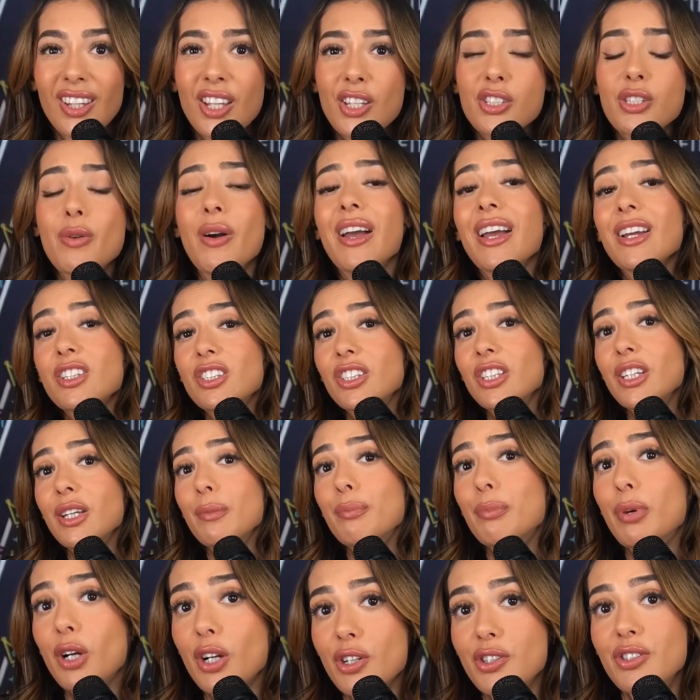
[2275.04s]
So, I actually
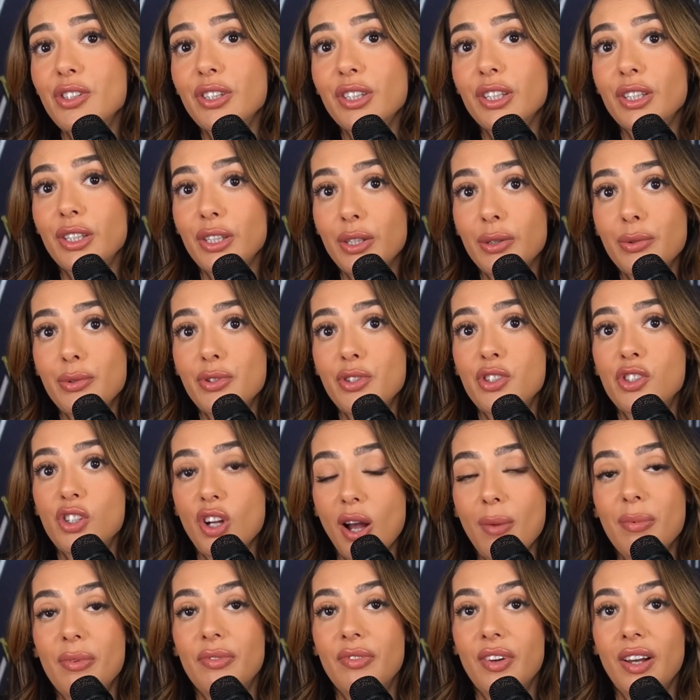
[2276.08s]
personally use
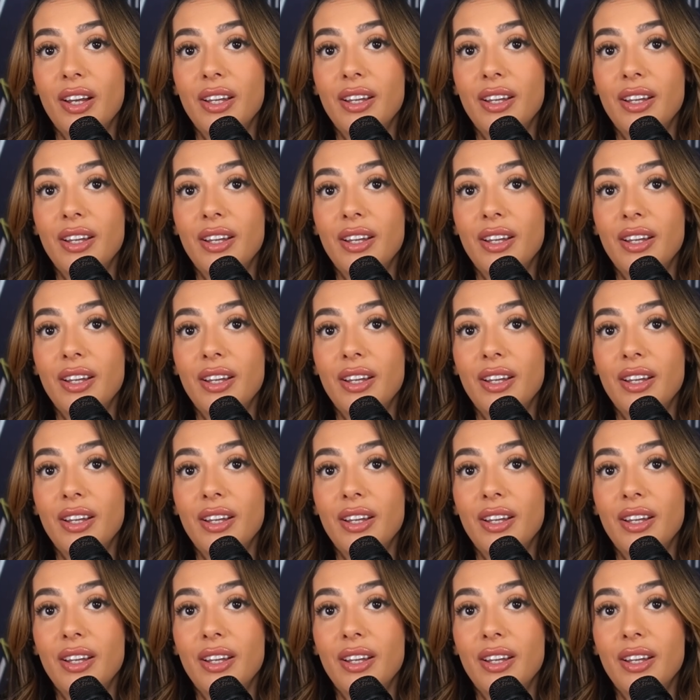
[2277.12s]
Shopify.